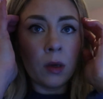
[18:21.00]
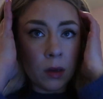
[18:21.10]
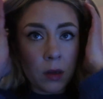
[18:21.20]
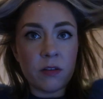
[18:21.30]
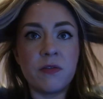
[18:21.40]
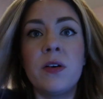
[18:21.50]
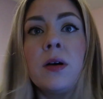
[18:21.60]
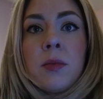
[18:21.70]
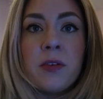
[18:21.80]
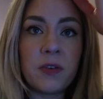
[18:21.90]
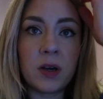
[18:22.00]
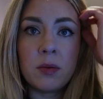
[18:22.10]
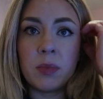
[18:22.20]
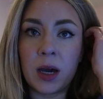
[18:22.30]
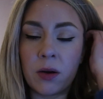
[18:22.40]
Oh fuck my fucking
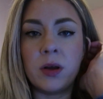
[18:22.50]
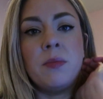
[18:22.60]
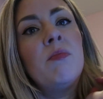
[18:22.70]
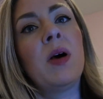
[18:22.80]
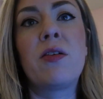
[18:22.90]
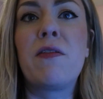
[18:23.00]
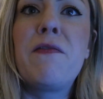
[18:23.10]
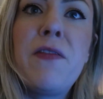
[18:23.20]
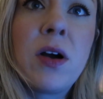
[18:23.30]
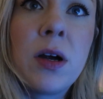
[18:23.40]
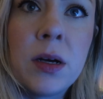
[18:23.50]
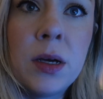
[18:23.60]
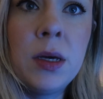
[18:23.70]
battery, motherfucker.